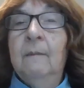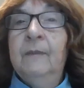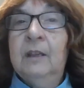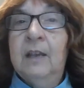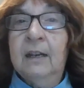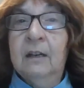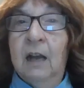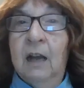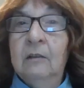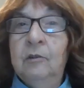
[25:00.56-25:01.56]
The
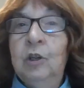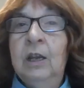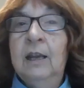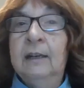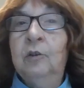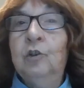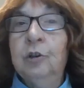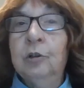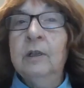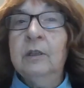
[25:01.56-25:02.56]
technology and
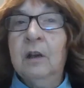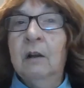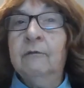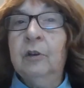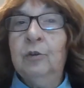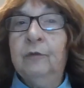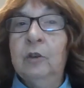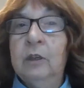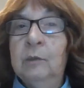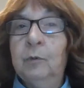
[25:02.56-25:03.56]
insurance coverage for
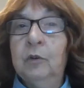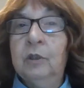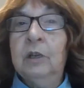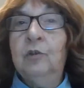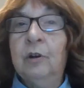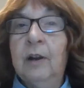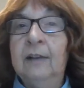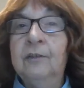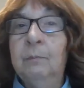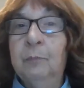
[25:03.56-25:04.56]
this procedure
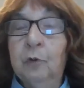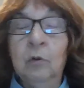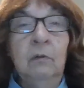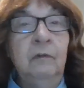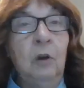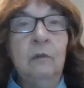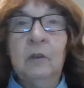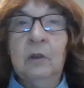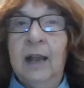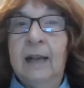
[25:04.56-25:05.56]
has improved over
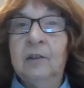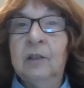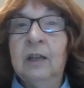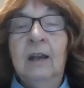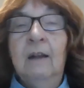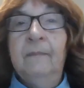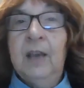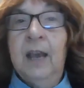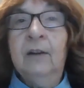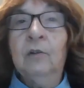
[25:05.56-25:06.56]
the last
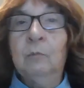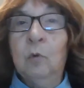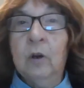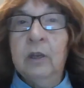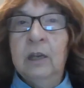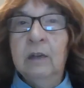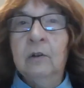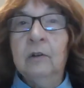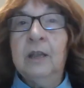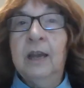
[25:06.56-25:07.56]
10 or more
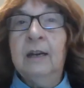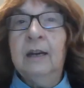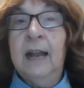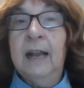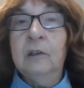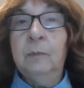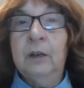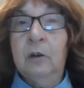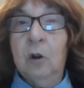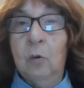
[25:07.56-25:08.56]
years that it has
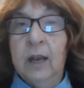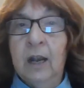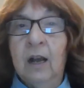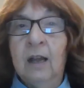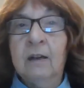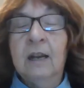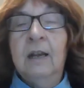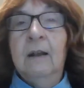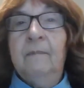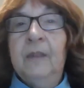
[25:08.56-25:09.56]
been going on.
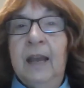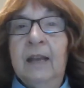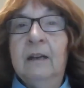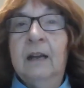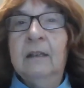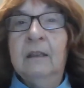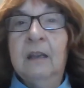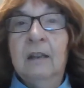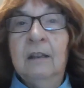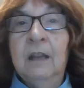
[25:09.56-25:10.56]
And I,
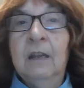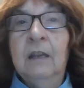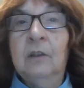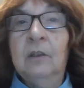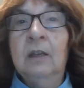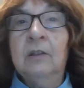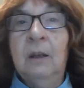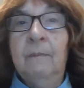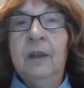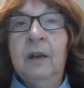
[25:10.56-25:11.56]
I think it's, it's
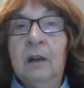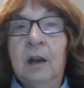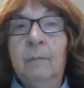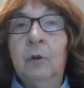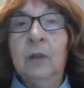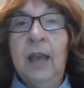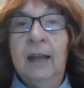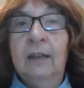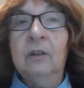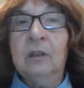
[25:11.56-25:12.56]
something a couple
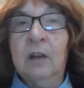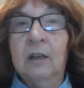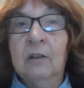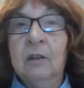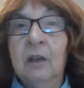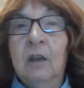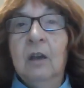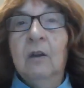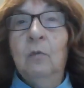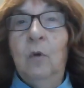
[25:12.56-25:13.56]
can discuss
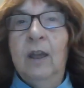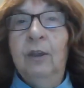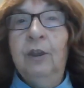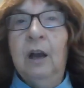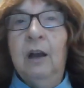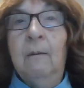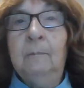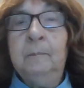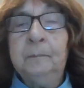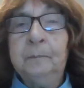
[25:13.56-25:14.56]
with,
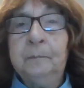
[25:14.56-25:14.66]
um,